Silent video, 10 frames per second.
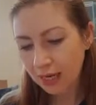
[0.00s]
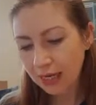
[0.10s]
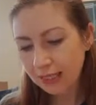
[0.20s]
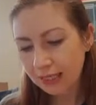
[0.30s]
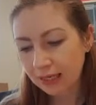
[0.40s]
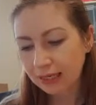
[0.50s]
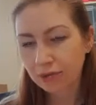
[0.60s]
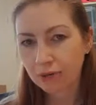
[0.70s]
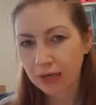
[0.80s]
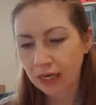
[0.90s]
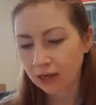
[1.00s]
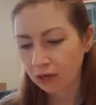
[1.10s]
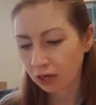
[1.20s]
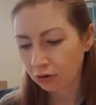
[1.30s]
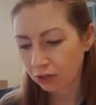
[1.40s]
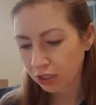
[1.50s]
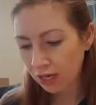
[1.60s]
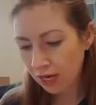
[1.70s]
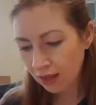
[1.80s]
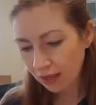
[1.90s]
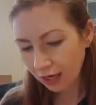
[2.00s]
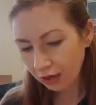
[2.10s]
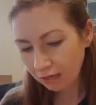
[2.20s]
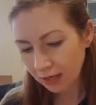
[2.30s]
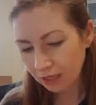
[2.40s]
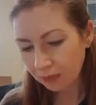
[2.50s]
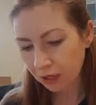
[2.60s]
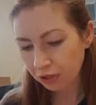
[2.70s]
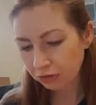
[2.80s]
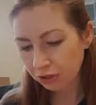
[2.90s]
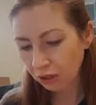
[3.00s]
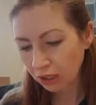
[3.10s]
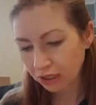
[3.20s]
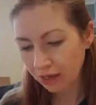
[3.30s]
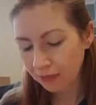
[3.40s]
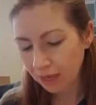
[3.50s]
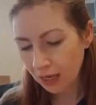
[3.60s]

Easton has a really good coach. That could have meant a partial scholarship.